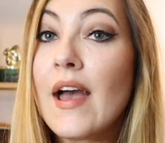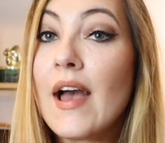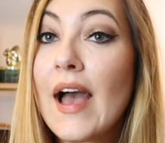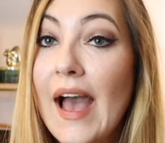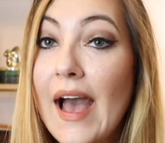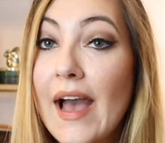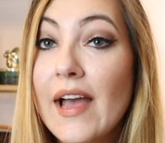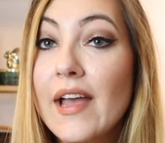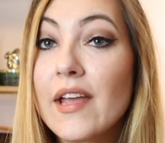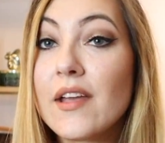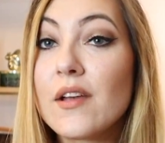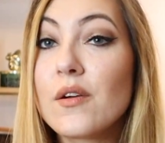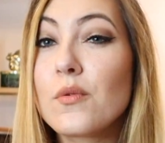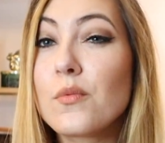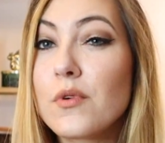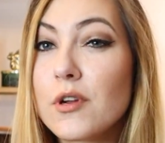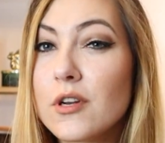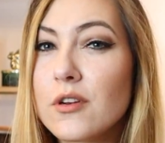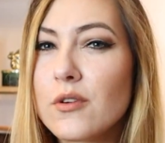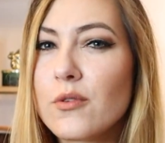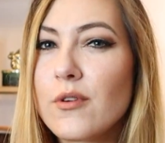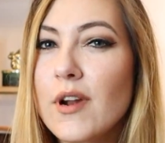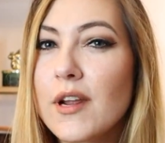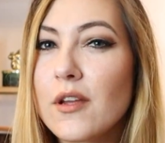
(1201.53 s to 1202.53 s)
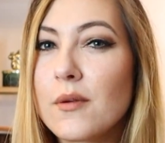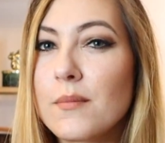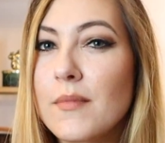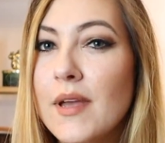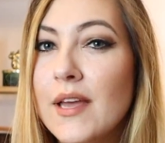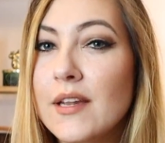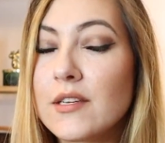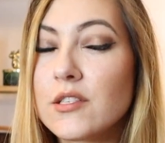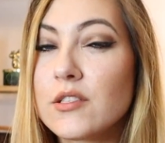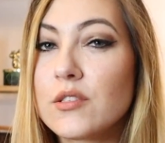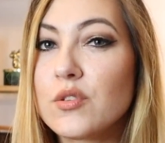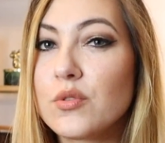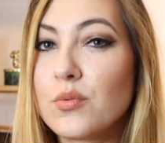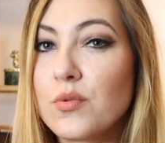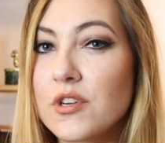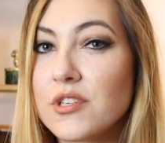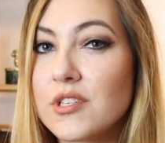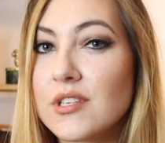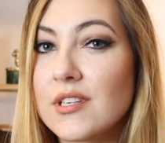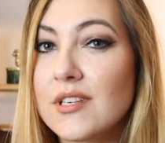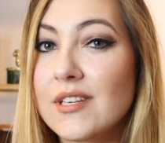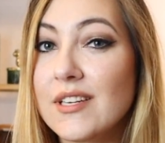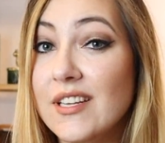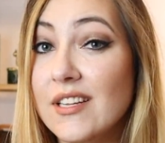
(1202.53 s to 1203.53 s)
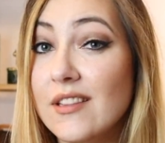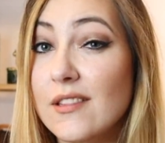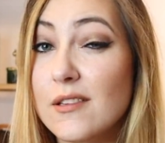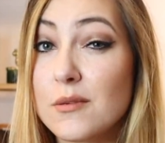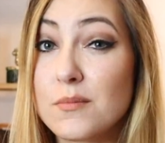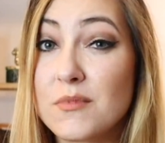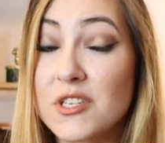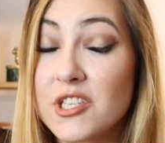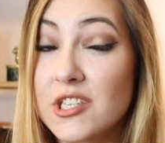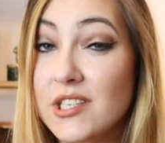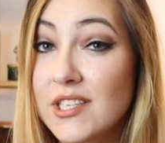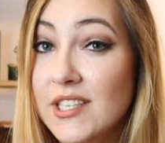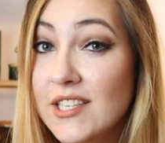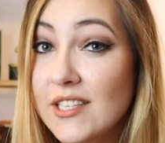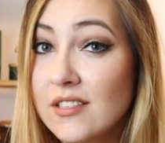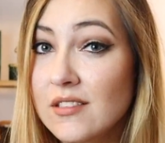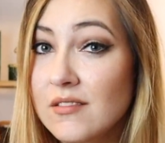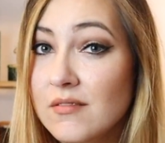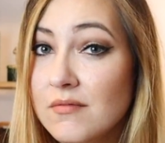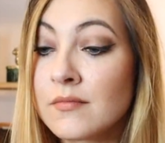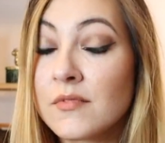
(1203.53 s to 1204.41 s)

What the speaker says: I wouldn't recommend to wash it in the machine,